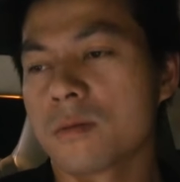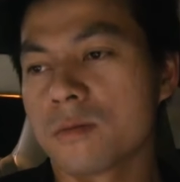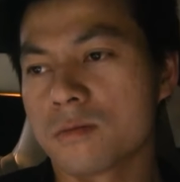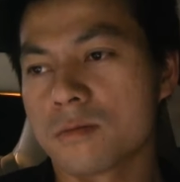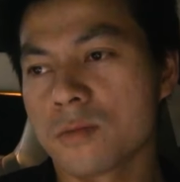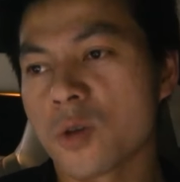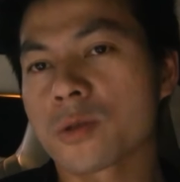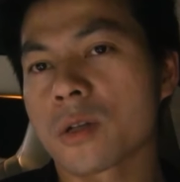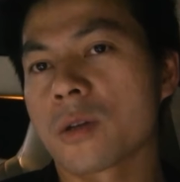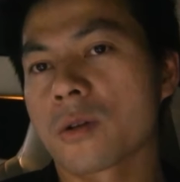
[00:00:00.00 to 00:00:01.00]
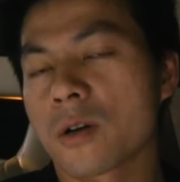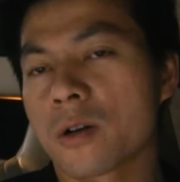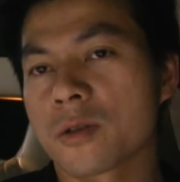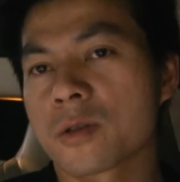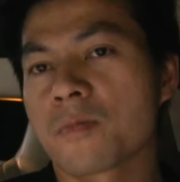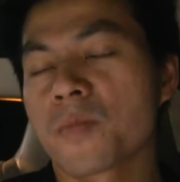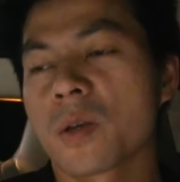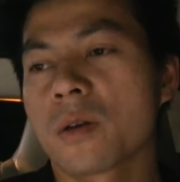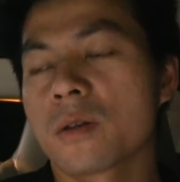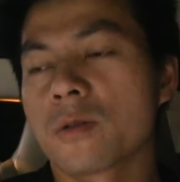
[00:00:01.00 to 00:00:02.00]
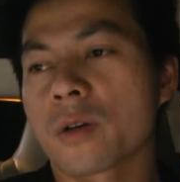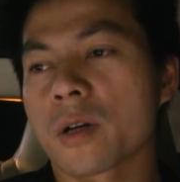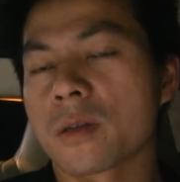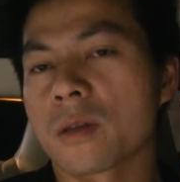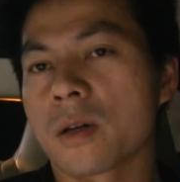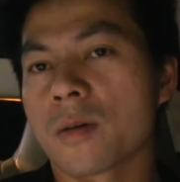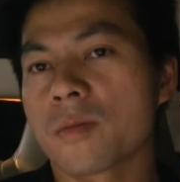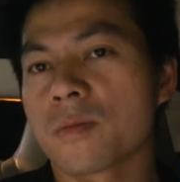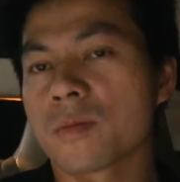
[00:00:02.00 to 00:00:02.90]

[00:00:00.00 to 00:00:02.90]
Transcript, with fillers: most other cars, you can uh,